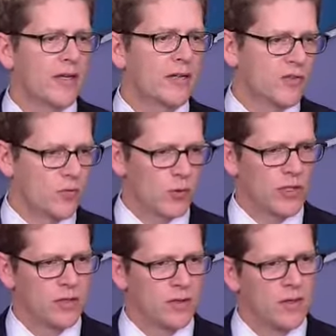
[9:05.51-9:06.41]
mechanisms we
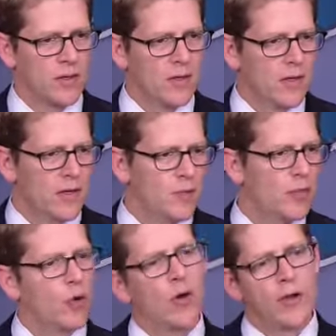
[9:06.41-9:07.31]
can
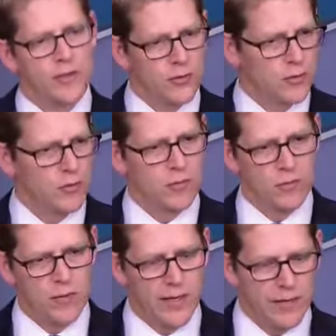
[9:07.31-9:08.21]
employ to
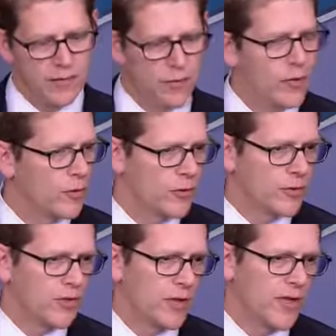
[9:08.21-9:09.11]
further
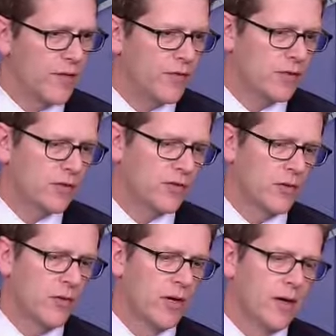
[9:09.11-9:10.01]
reduce our deficits.
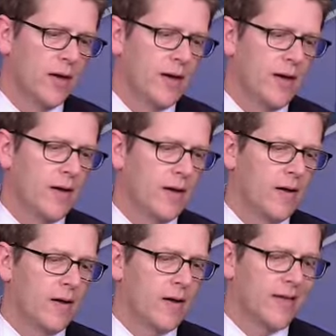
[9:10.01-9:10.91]
So,
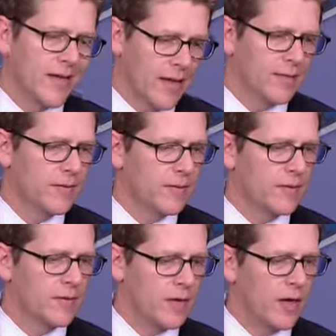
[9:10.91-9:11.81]
again,
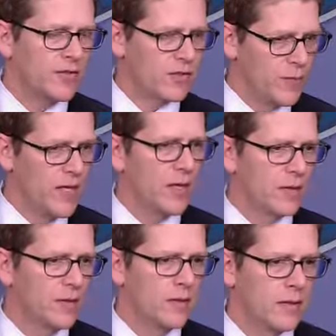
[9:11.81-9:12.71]
the talks have
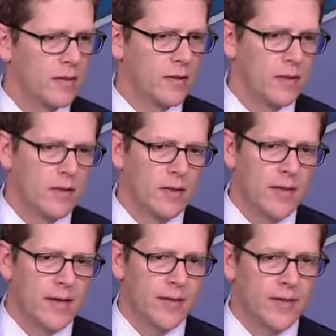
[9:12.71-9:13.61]
been,
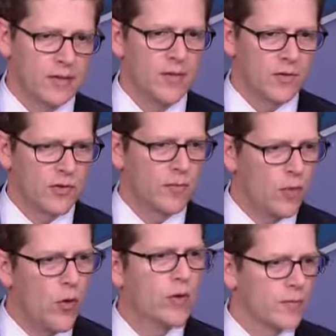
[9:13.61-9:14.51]
and I think this is
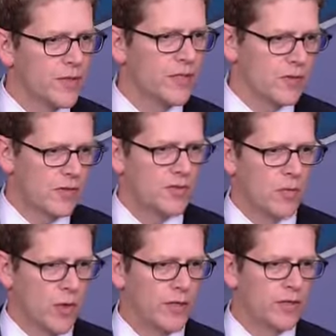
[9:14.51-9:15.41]
important because it is a
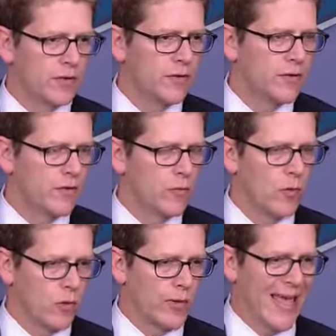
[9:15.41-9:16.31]
marked difference from
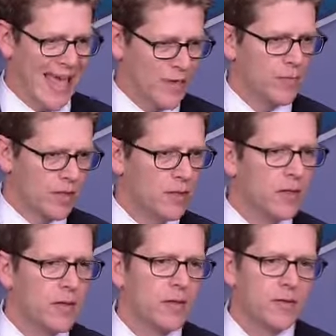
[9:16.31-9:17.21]
where we had been.
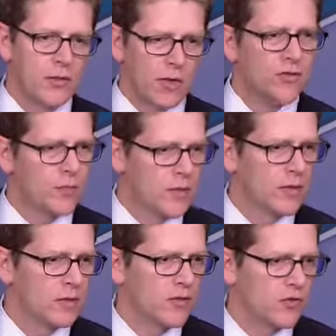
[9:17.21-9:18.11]
The talks have
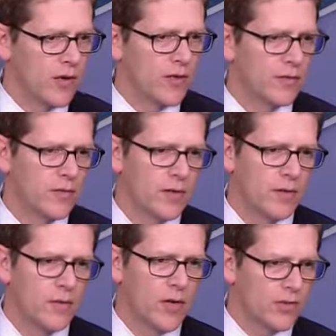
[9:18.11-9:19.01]
been constructive,
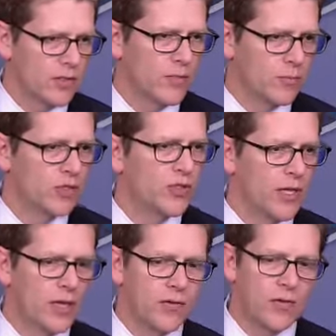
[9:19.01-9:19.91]
and the President
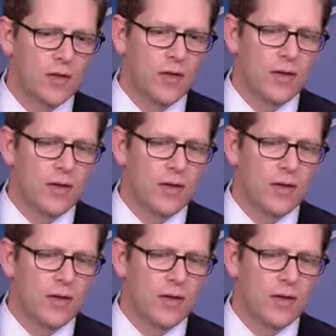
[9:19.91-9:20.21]
appreciates